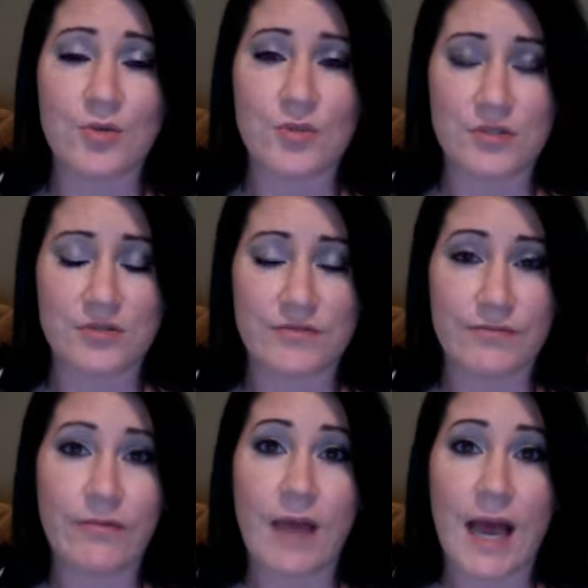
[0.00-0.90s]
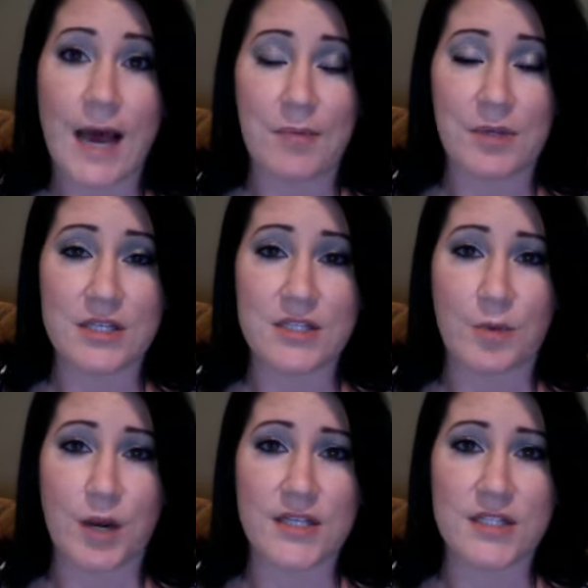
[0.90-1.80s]
which I was happily
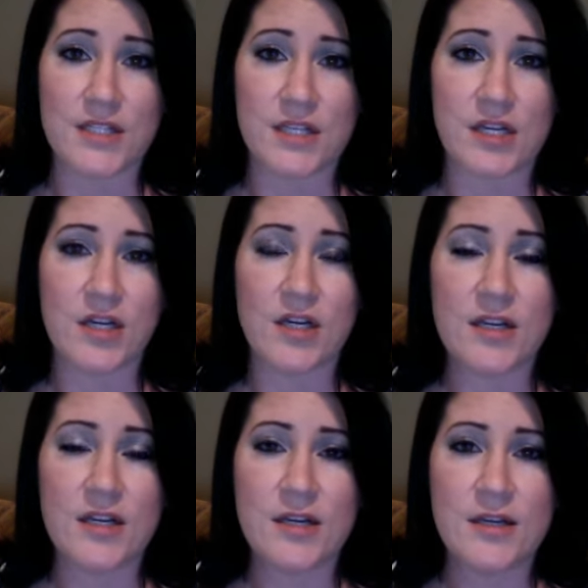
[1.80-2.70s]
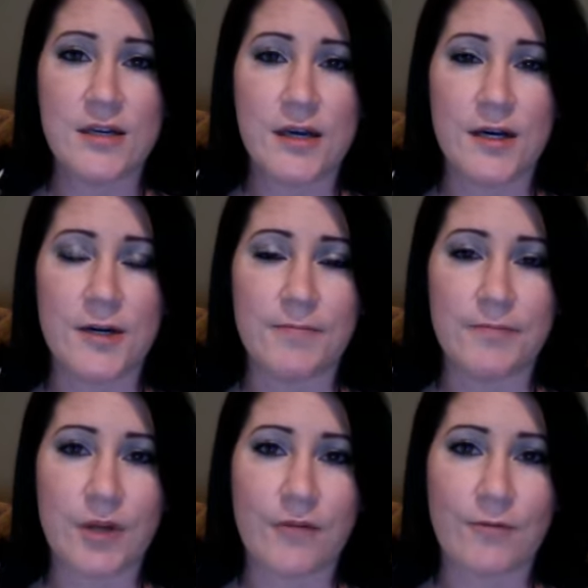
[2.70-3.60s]
surprised to hear.
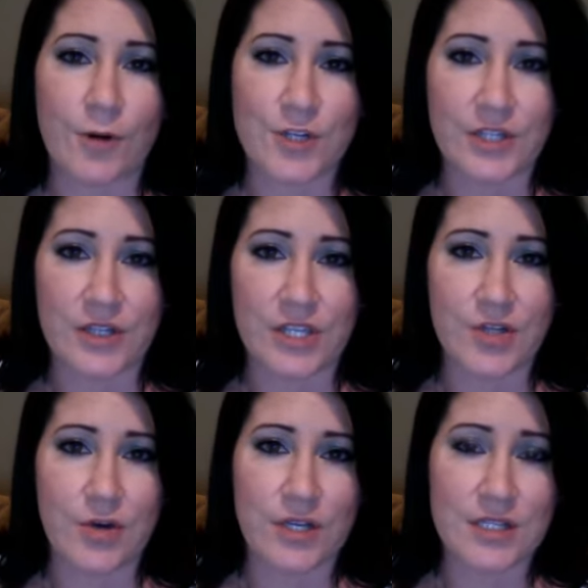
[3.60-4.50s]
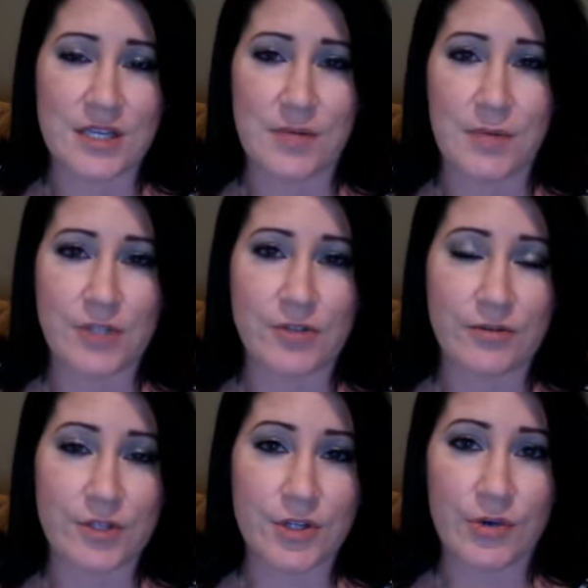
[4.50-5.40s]
Unfortunately, you don't get to see a picture
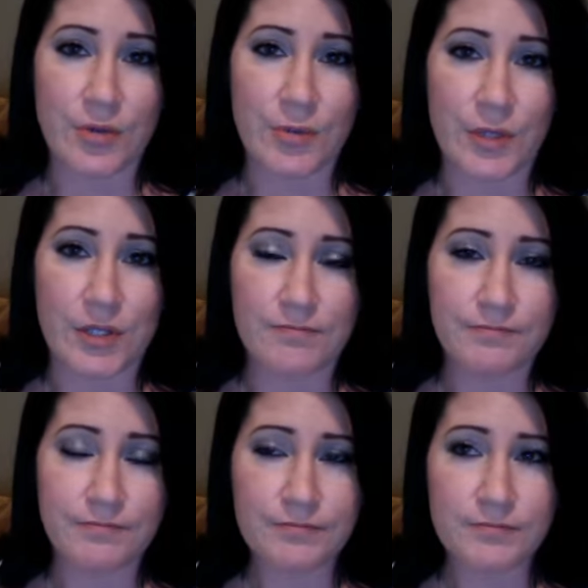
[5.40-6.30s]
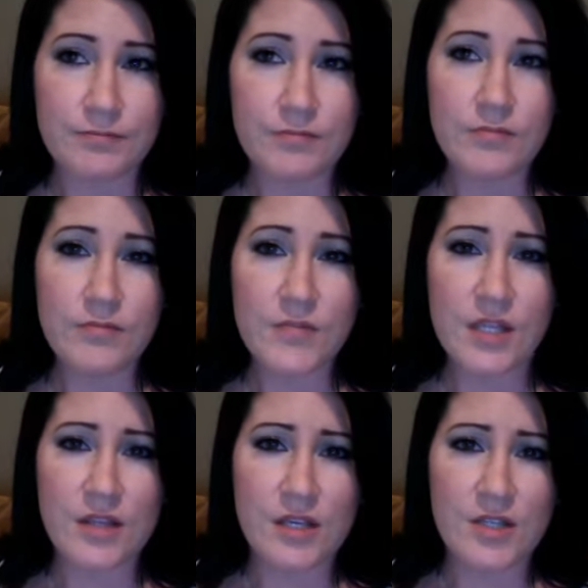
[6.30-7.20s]
of the donor, but
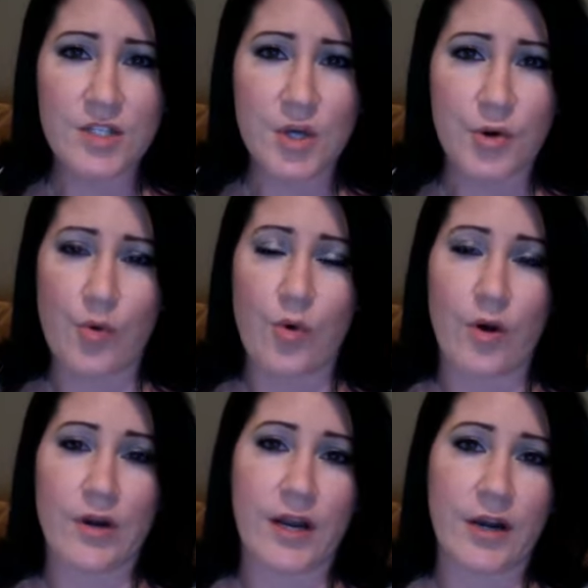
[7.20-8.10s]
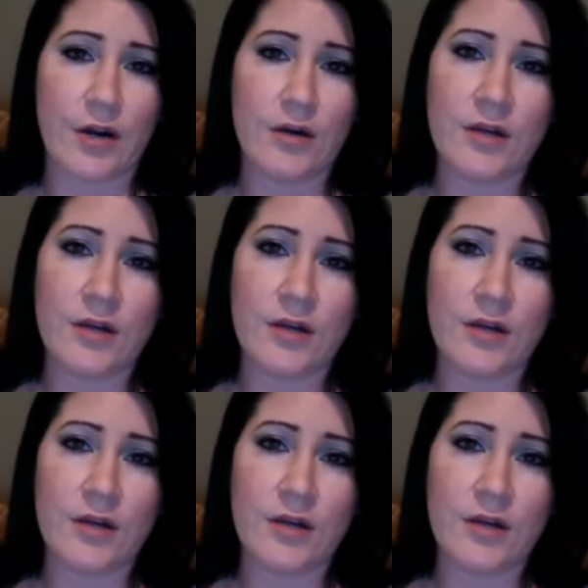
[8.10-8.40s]
the donor coordinator